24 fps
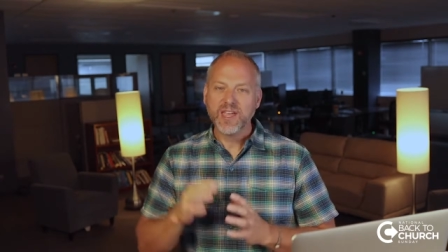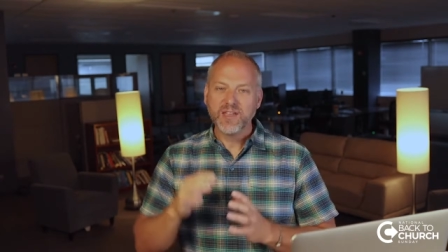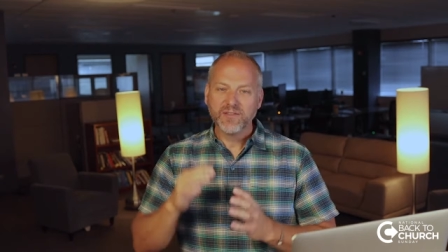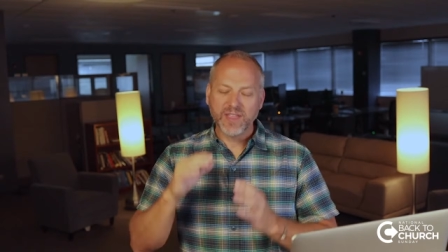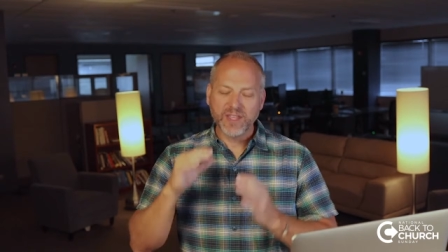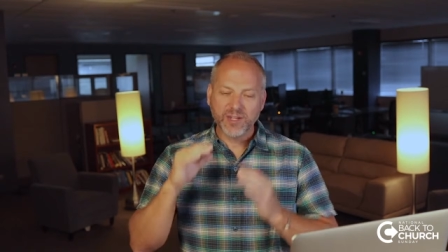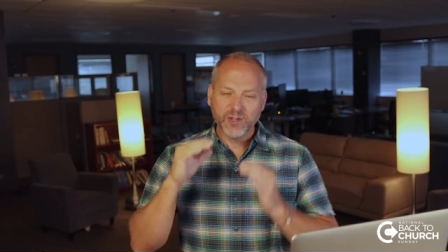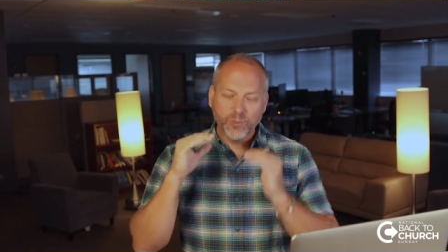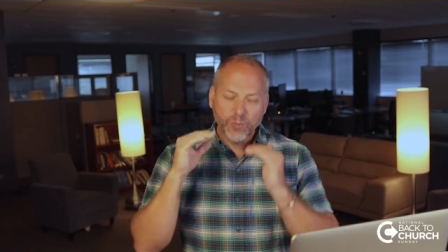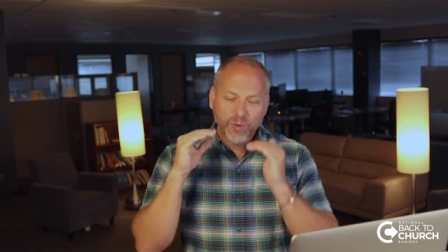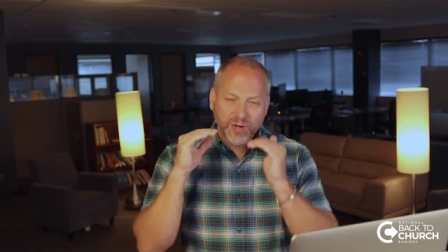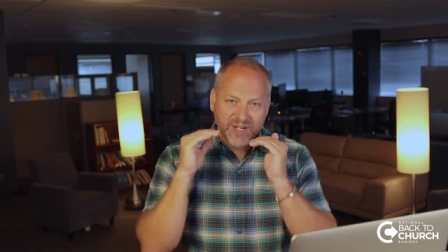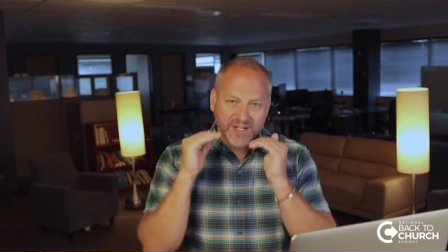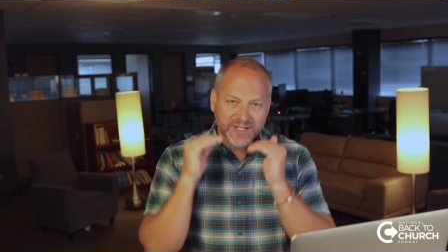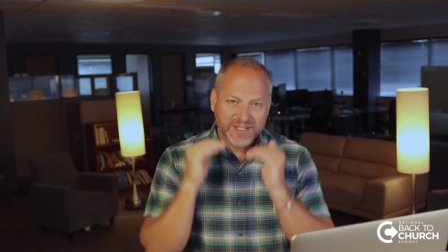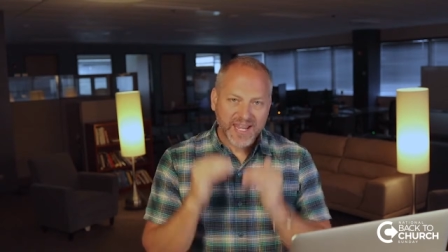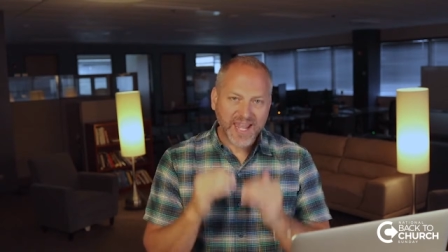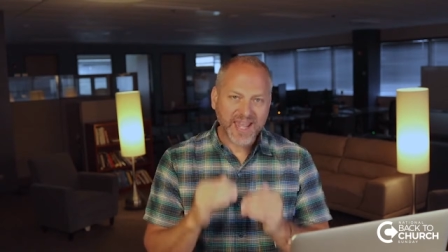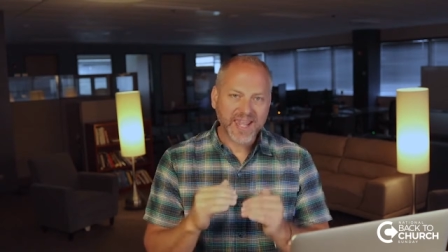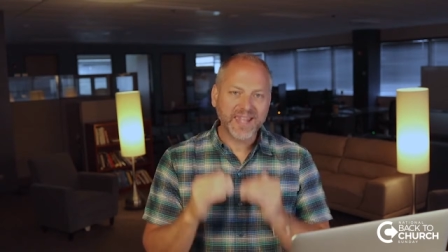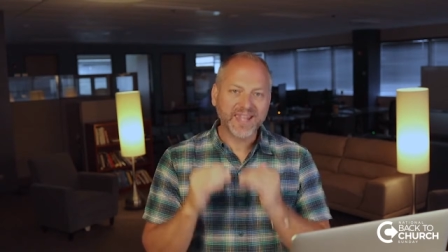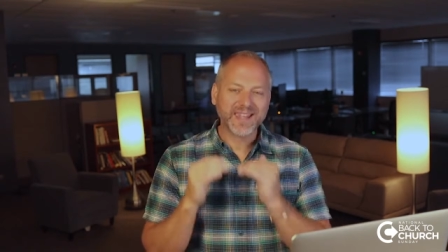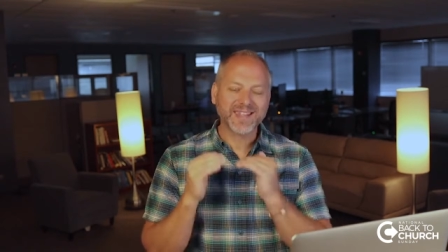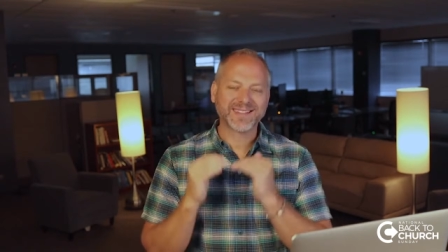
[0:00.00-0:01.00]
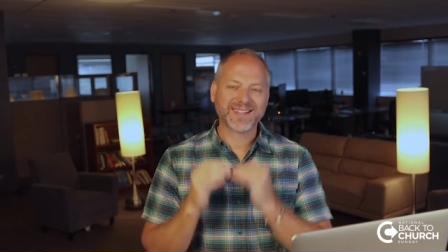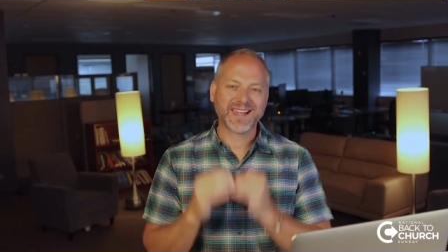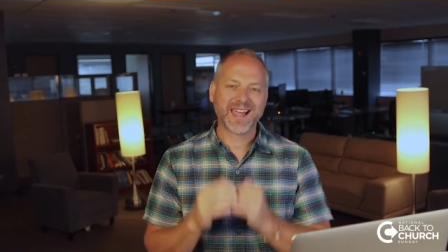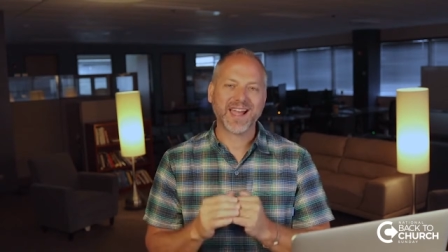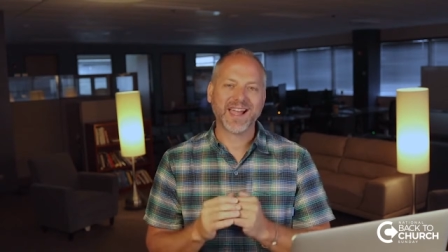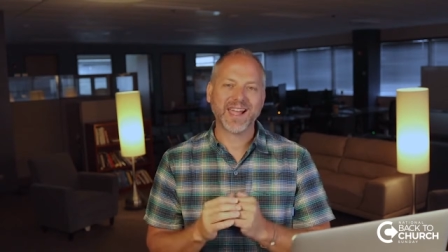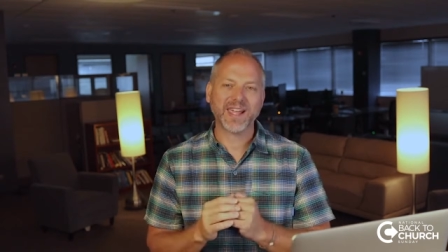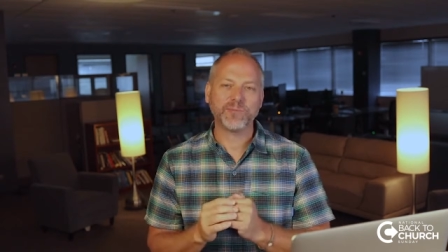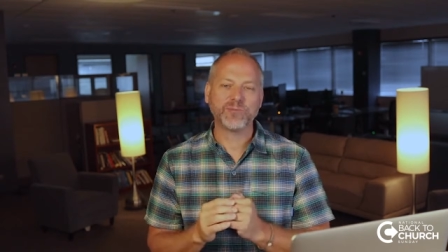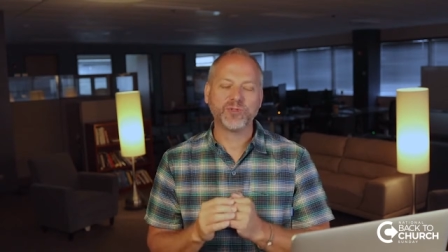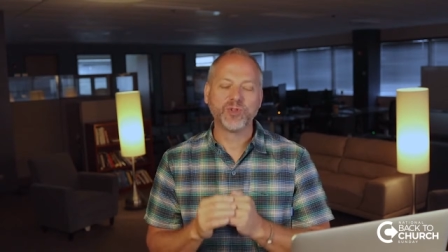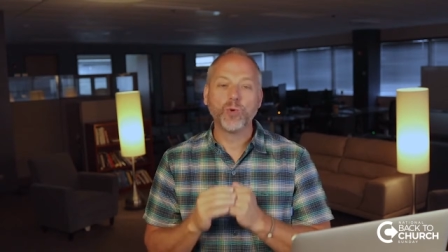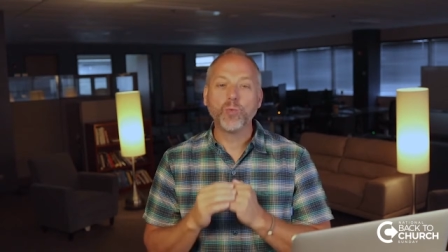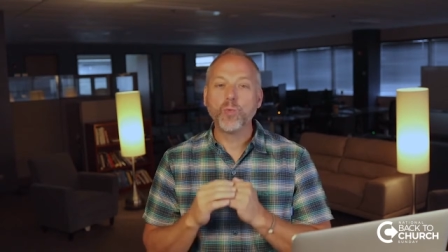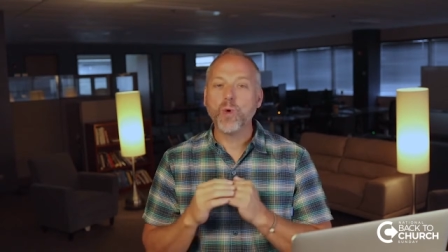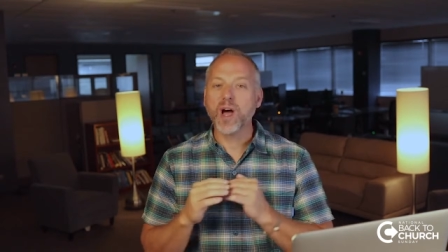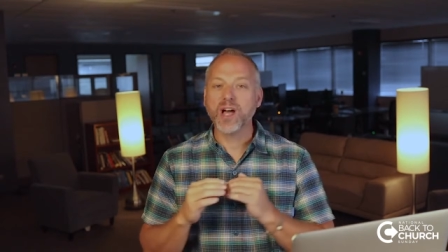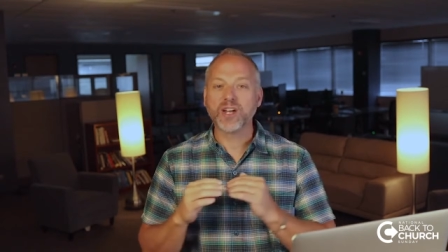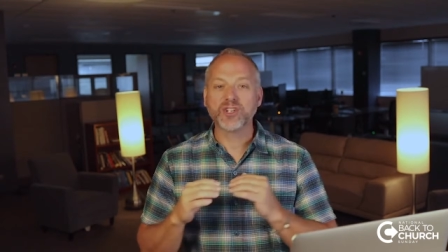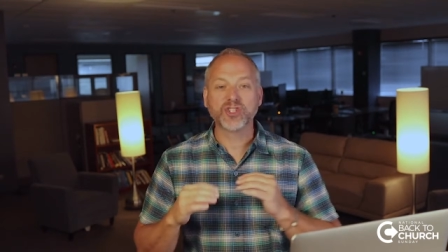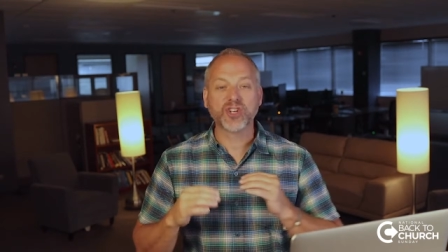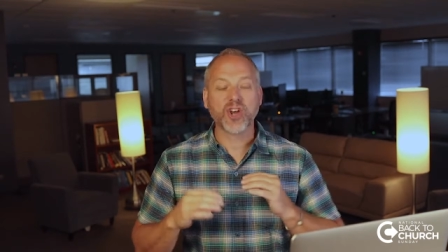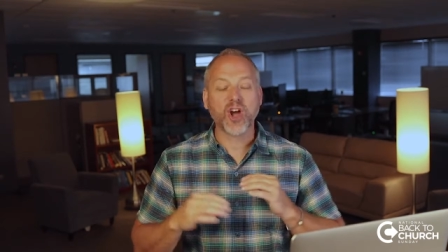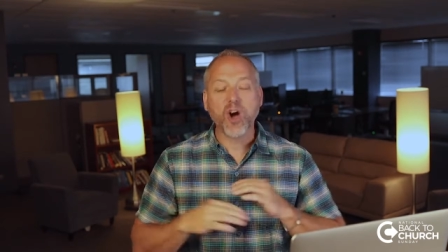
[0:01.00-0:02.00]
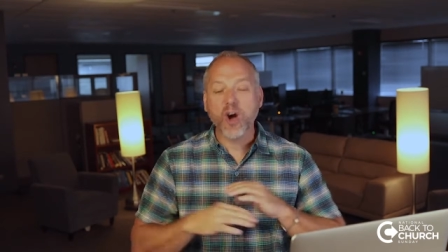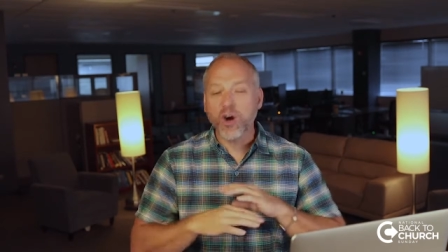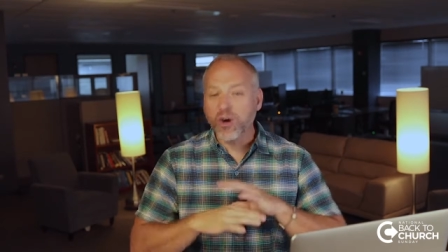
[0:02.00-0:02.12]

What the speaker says: that you want to take time to watch